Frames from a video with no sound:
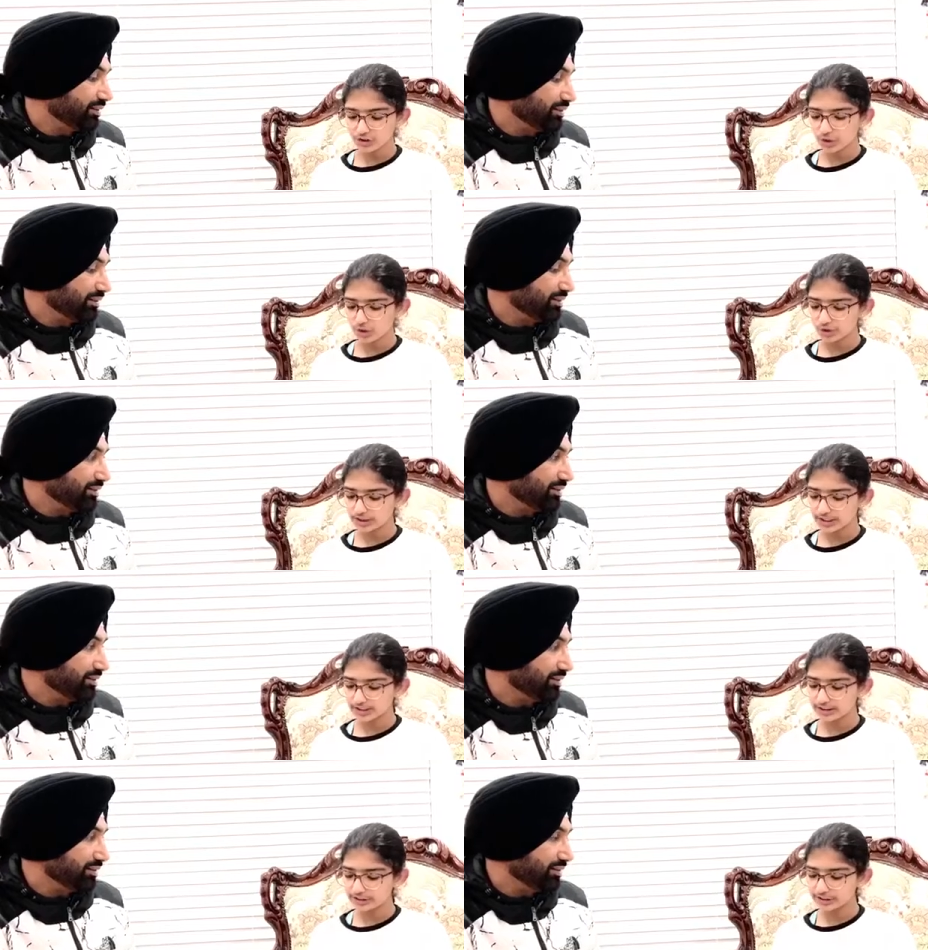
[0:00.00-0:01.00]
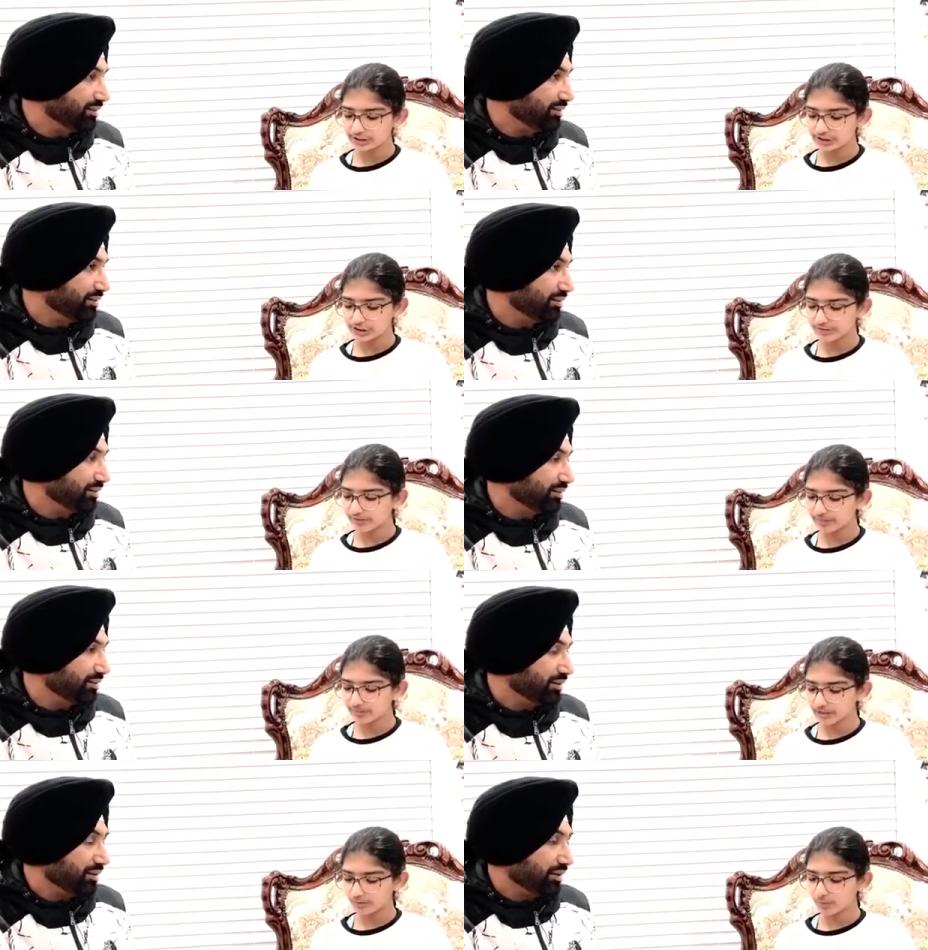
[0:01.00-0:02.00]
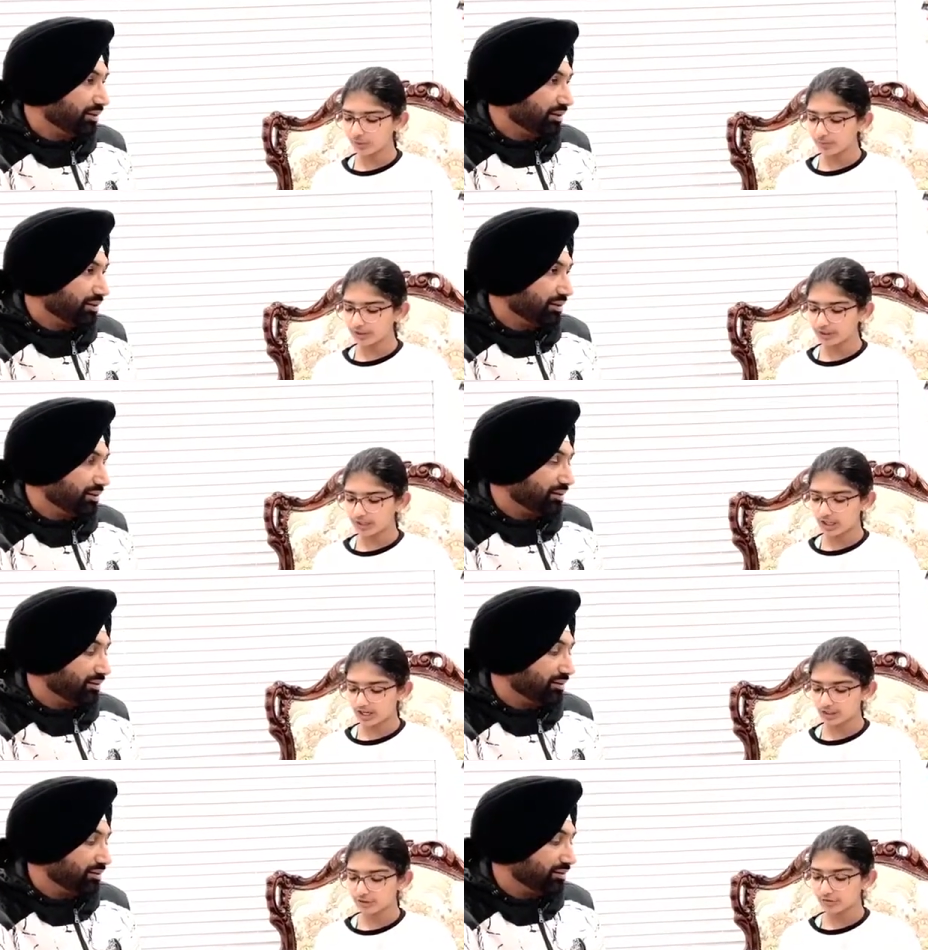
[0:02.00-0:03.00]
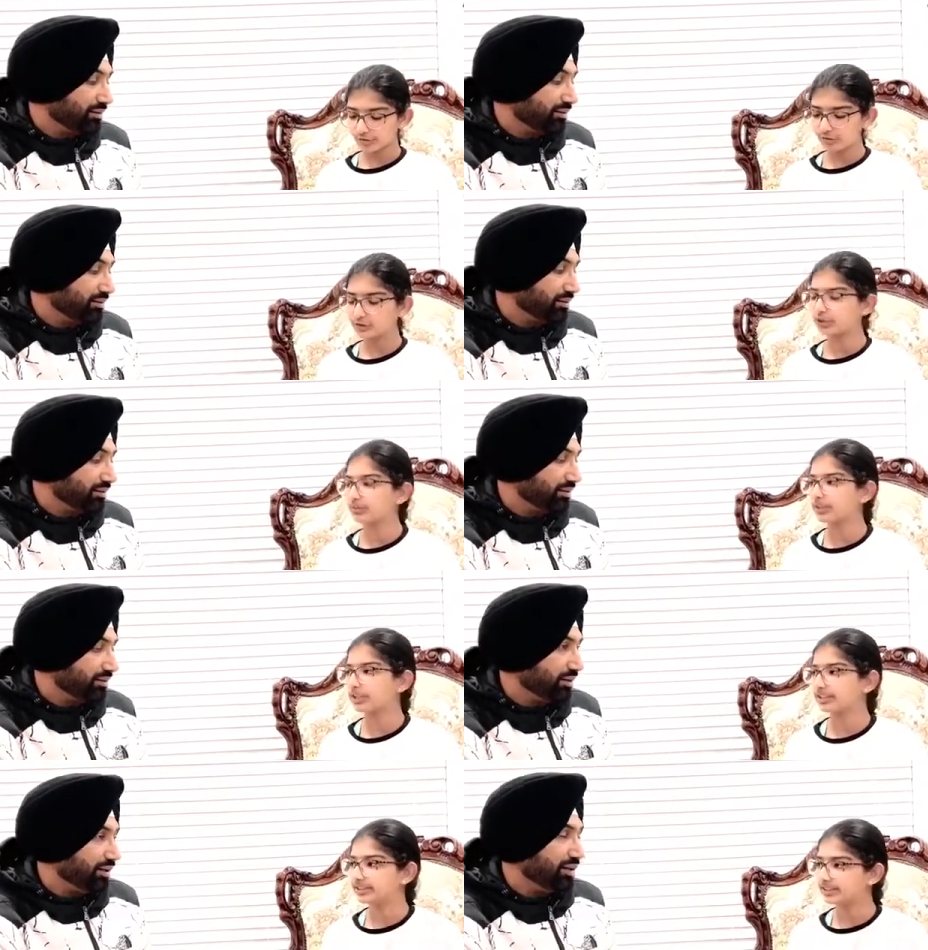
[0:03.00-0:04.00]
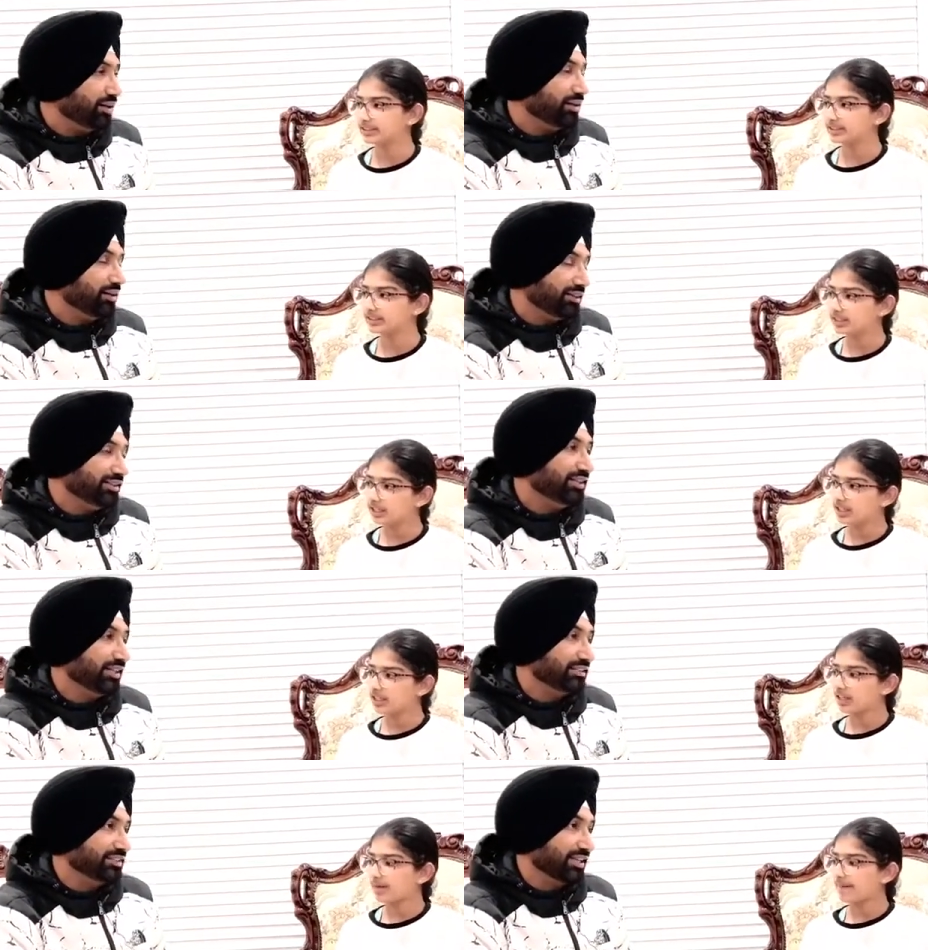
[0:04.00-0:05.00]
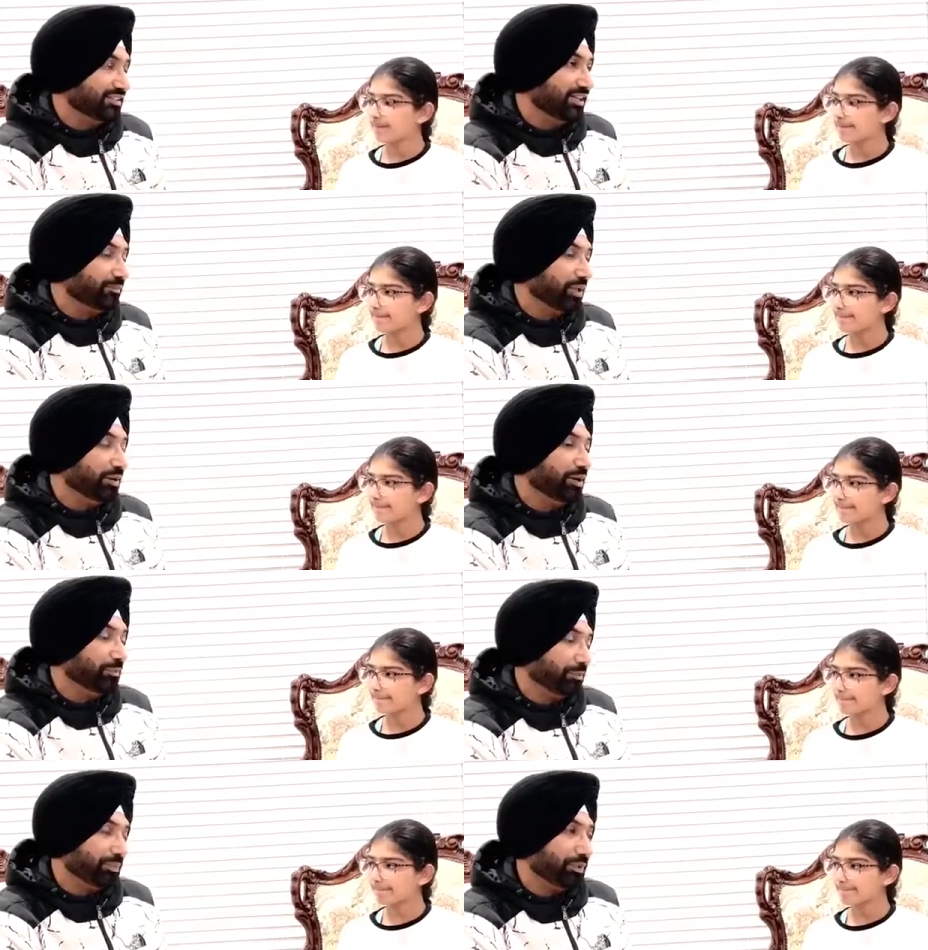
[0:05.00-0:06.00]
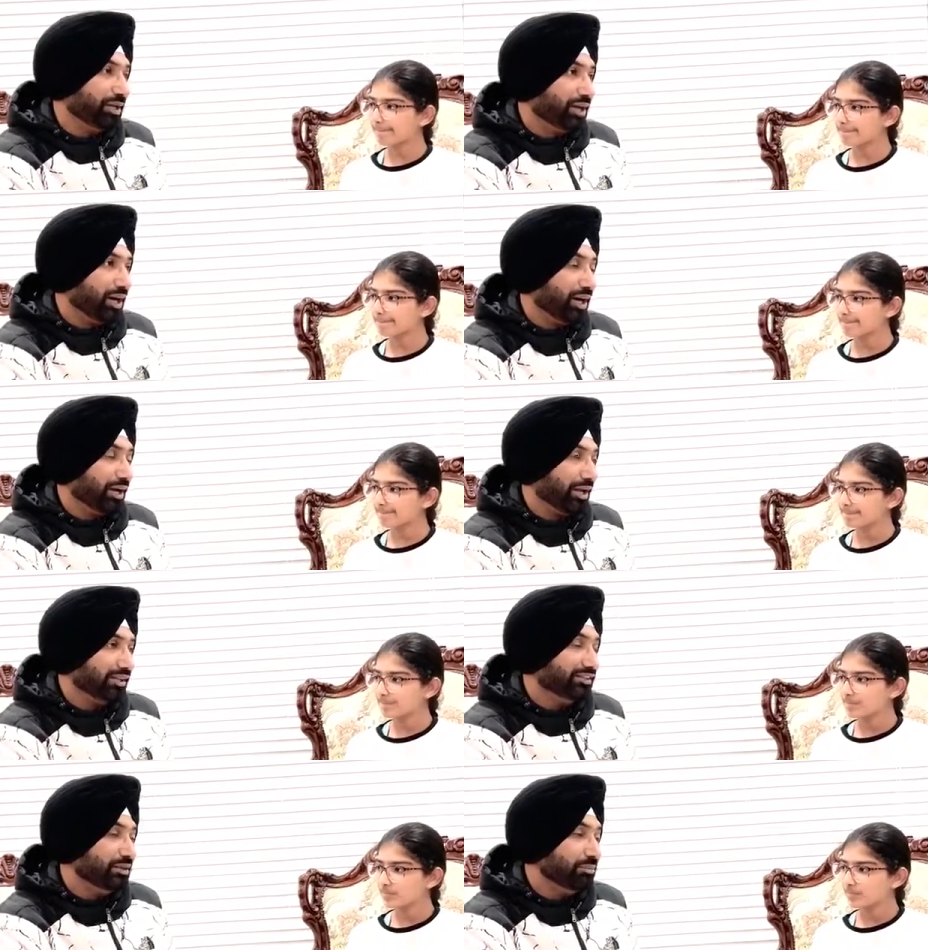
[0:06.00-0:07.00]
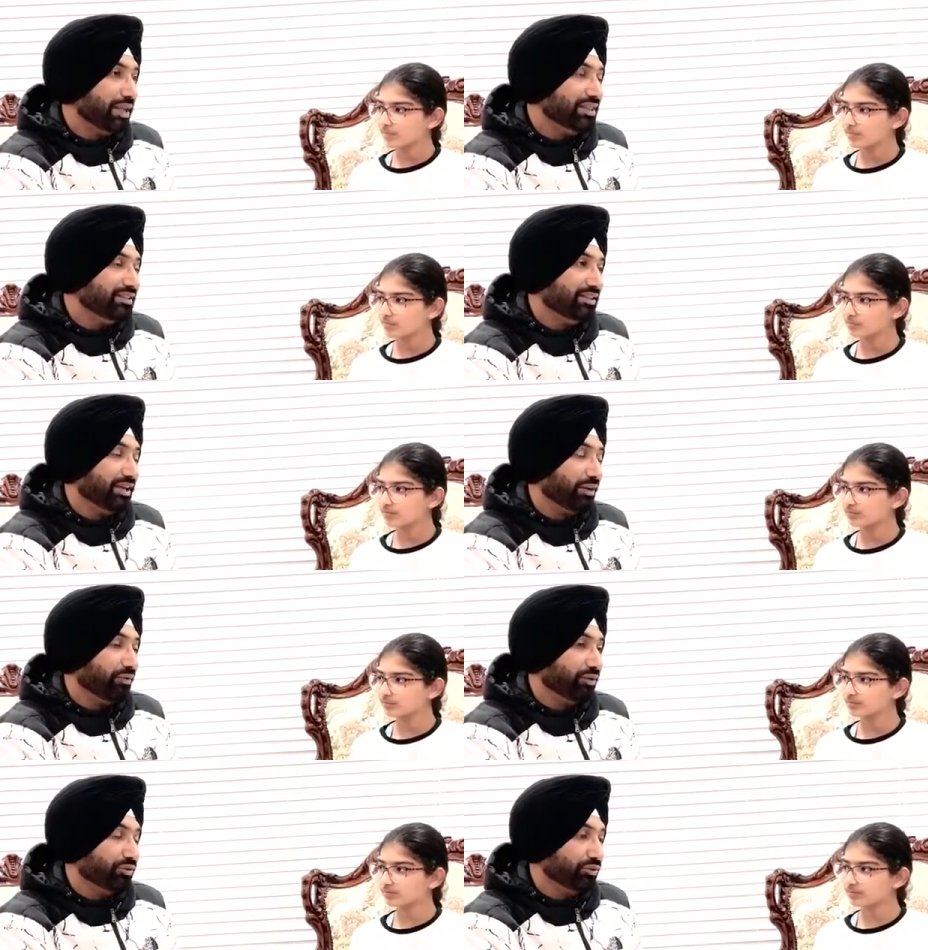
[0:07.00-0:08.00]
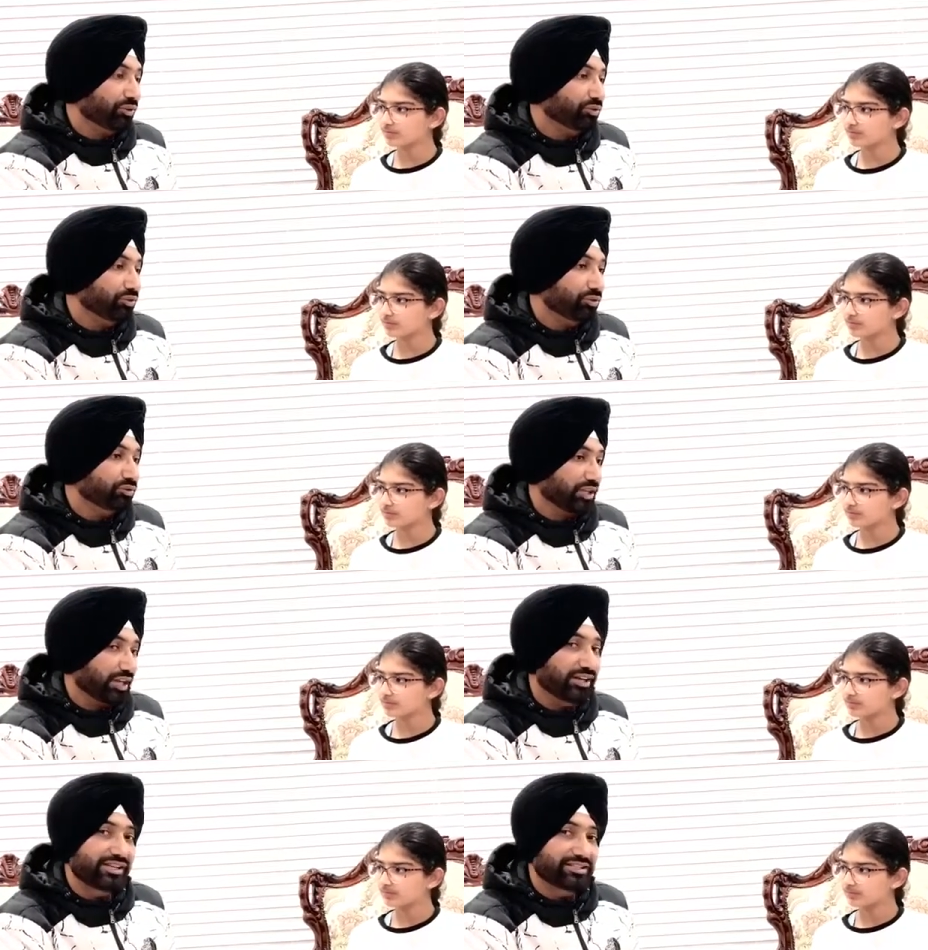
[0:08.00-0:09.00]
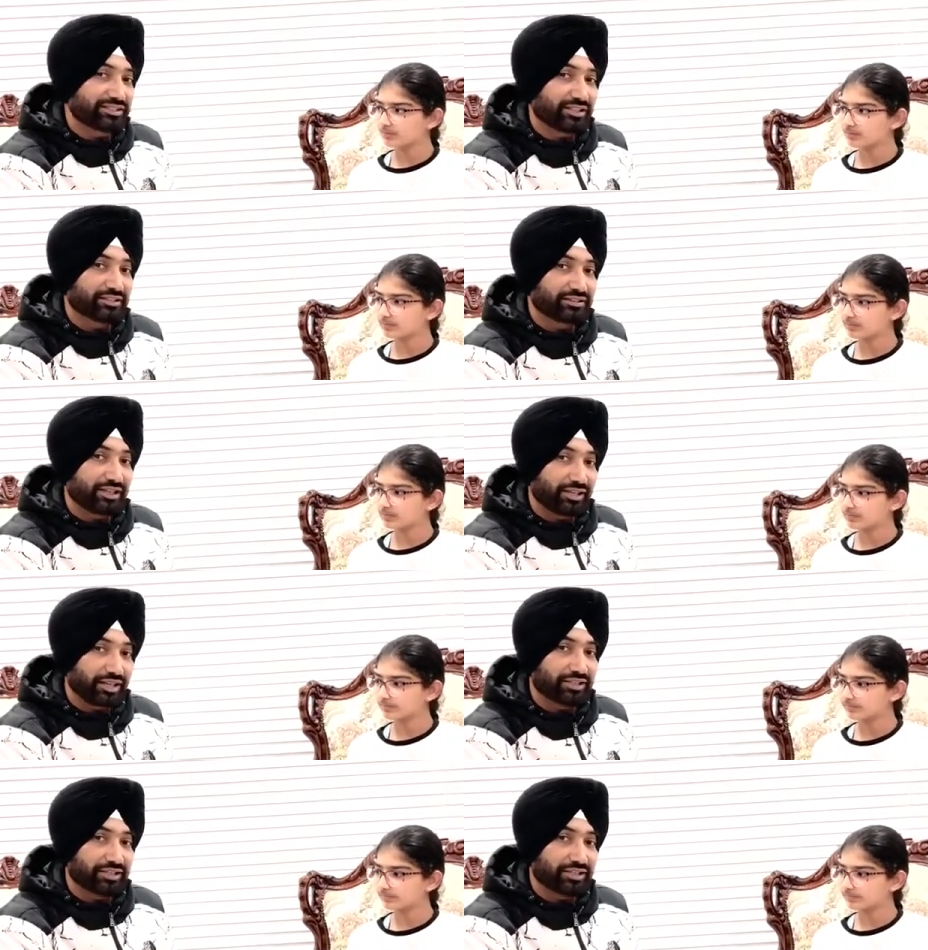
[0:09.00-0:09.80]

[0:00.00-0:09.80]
Speaker 1: goals and did you achieve them? And what were are your future plans?
Speaker 2: Uh yes, actually. Uh, uh, actually, the main thing I want to introduce Indians in Australia.